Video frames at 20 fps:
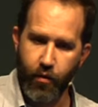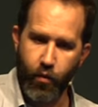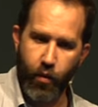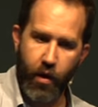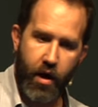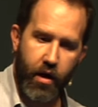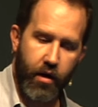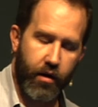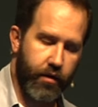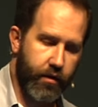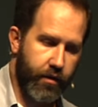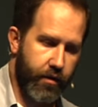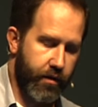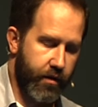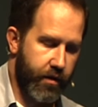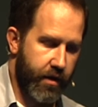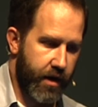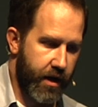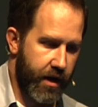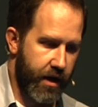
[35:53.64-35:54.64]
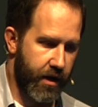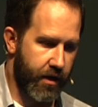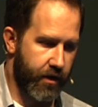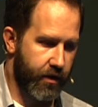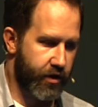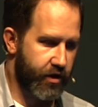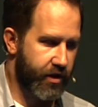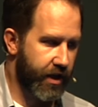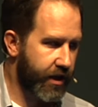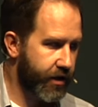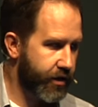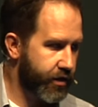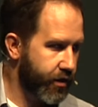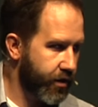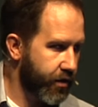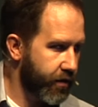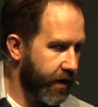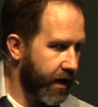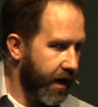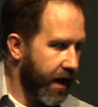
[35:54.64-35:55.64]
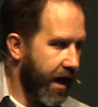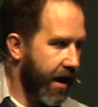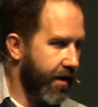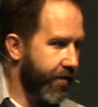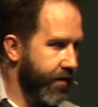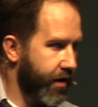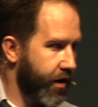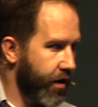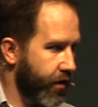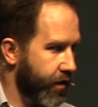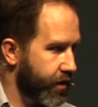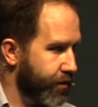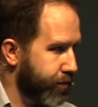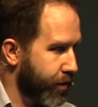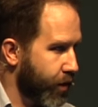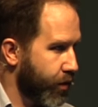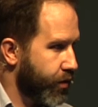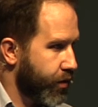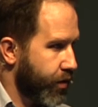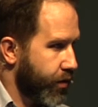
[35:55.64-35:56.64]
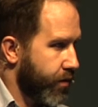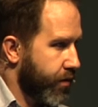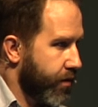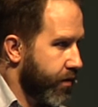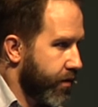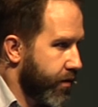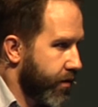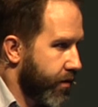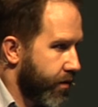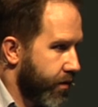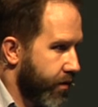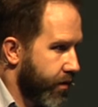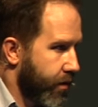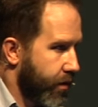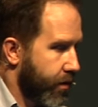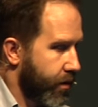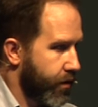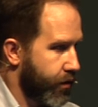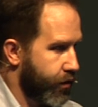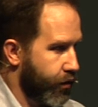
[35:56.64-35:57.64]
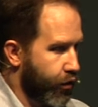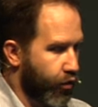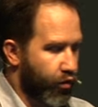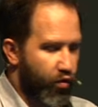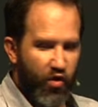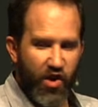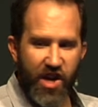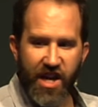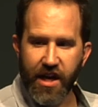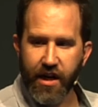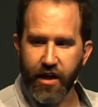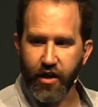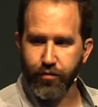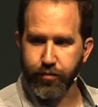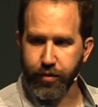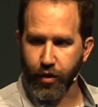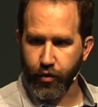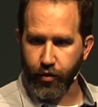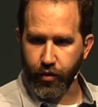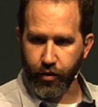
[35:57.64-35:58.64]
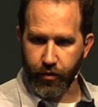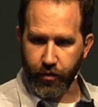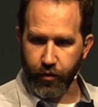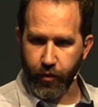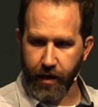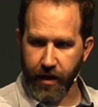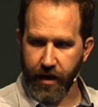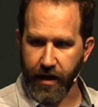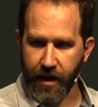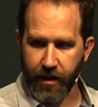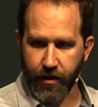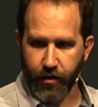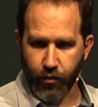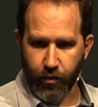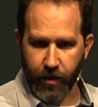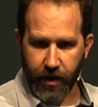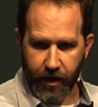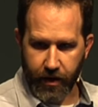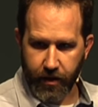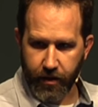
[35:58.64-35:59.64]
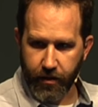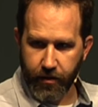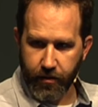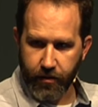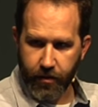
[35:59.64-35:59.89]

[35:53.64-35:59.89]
Well, the sensor that I have here is Bluetooth. So the read is Bluetooth. We can get the read.